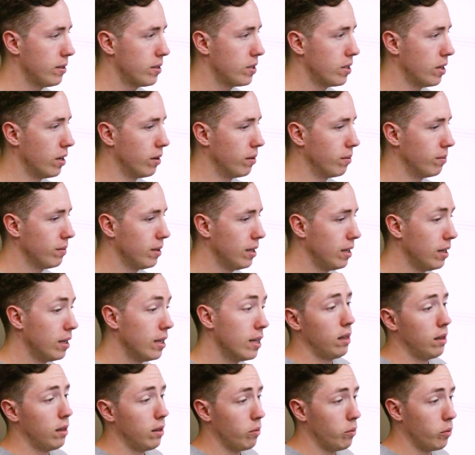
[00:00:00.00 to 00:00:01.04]
So
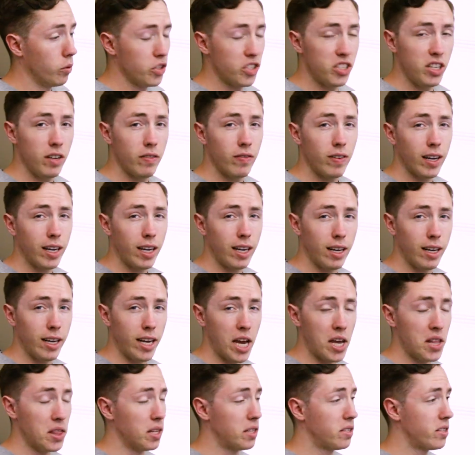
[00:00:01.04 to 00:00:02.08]
we'll see if I can
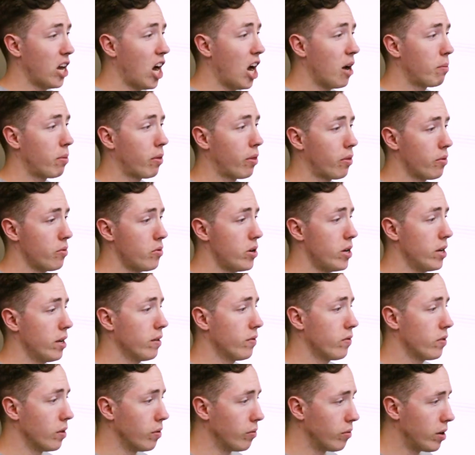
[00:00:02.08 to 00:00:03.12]
get in the top 3
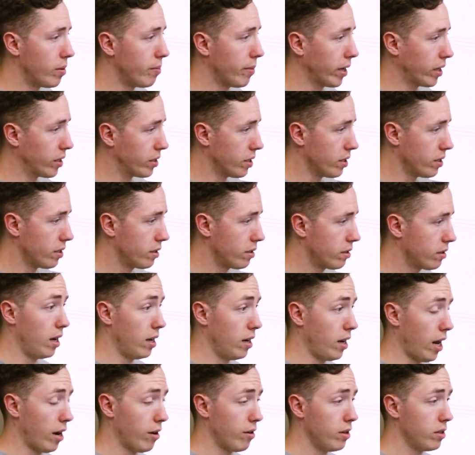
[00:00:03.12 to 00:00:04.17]
of the remixes.
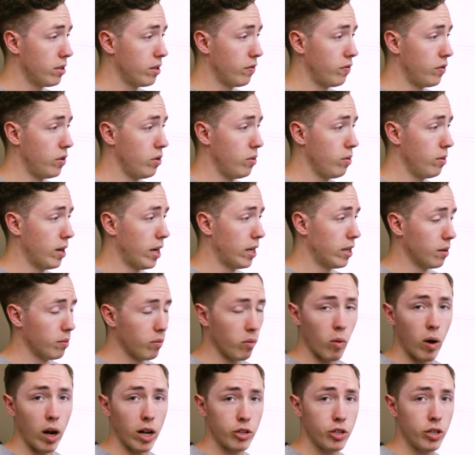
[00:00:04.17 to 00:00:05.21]
And Aries, if you end
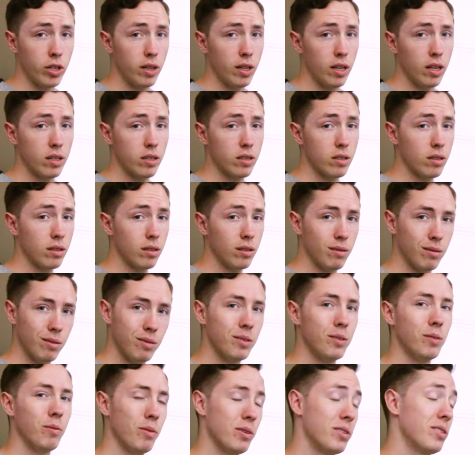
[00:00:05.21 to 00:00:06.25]
up watching this,
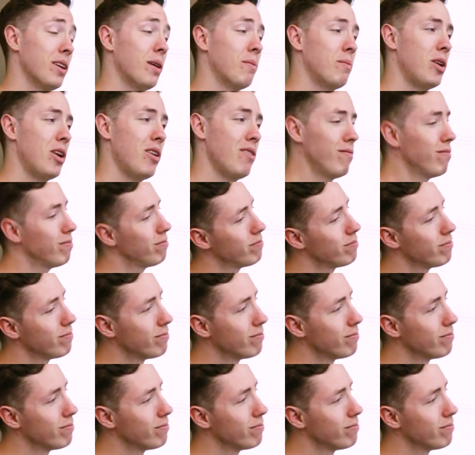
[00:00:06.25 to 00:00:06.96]
what's up, dude?